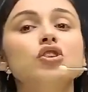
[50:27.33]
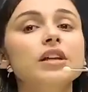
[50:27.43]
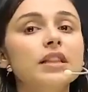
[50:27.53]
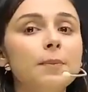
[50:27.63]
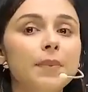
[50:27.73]

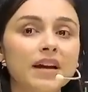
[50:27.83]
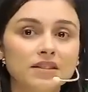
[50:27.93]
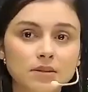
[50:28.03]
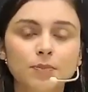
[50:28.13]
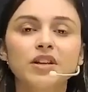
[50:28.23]
the
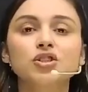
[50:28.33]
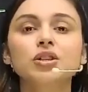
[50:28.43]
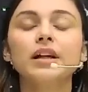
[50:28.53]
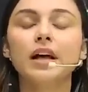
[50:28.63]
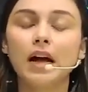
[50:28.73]
press
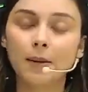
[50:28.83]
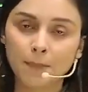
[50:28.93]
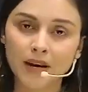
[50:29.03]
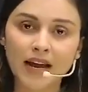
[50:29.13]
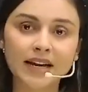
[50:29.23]
pressure
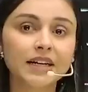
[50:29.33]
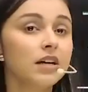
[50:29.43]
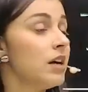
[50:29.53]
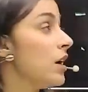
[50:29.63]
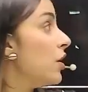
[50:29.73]
applied
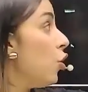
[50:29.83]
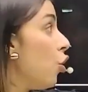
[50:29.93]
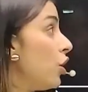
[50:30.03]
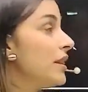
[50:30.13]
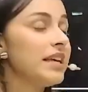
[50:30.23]

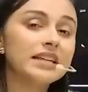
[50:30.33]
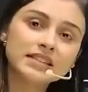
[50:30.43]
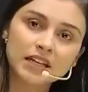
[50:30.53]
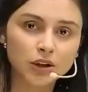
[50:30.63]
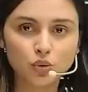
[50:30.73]
on the
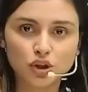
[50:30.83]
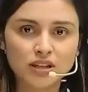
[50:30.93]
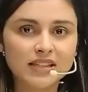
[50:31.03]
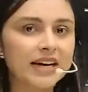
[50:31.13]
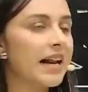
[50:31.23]

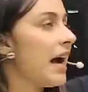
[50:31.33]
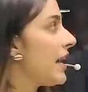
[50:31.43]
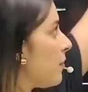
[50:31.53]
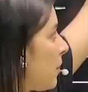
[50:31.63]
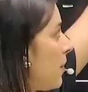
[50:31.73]
solution side. I
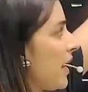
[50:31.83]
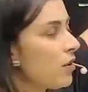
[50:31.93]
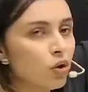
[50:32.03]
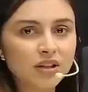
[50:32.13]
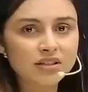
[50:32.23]
am applying
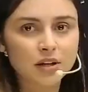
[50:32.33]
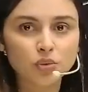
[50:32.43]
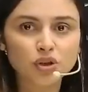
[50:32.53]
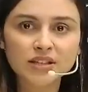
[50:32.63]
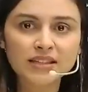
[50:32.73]
on the
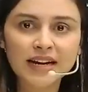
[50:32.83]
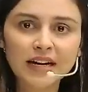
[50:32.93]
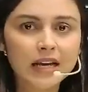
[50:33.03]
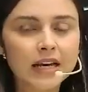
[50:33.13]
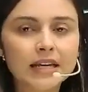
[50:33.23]
solution side.
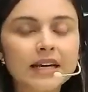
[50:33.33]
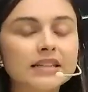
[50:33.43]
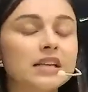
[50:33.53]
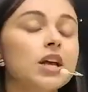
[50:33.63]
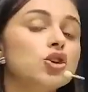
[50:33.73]

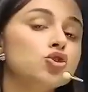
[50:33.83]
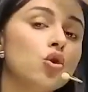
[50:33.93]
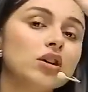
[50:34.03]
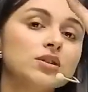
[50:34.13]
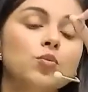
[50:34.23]
Yes.
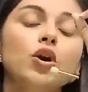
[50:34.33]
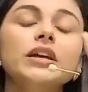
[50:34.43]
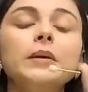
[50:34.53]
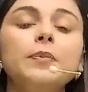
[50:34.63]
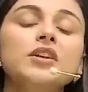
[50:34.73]
So
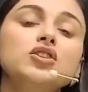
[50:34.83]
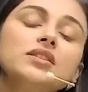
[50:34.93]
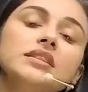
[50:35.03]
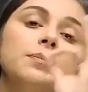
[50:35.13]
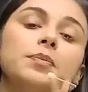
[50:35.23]
osmotic pressure
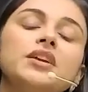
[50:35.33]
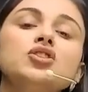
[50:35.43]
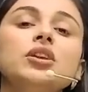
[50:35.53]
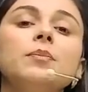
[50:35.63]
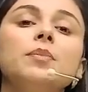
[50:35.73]
is the
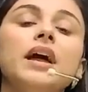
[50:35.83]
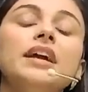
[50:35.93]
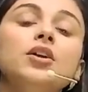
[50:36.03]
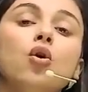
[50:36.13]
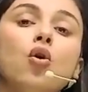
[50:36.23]
pressure
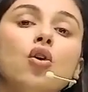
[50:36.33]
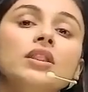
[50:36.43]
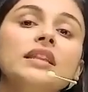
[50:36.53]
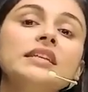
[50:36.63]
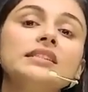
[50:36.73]
applied
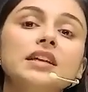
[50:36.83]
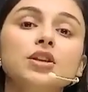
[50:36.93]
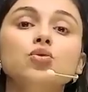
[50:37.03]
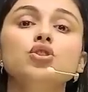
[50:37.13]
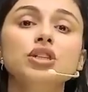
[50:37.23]
on the
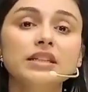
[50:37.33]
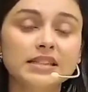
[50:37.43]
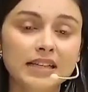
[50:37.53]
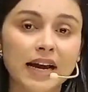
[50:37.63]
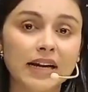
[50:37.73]
solution
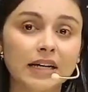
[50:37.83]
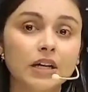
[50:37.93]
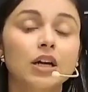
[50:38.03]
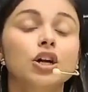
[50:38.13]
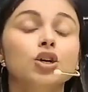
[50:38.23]
side
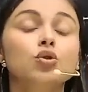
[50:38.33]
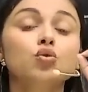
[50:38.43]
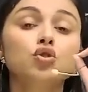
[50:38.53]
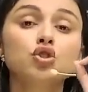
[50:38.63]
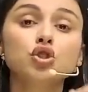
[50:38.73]
to
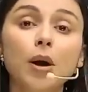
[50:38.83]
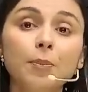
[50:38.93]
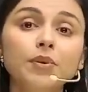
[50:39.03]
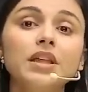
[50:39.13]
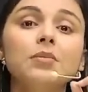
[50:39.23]
stop
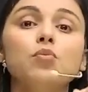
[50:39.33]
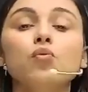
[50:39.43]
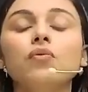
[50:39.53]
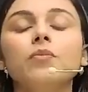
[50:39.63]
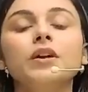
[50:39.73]
the
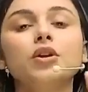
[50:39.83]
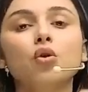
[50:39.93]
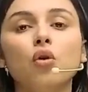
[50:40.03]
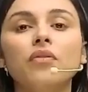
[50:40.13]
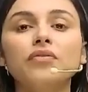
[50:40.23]
movement
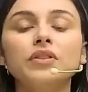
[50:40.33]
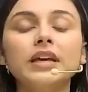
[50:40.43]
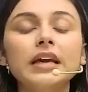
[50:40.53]
of the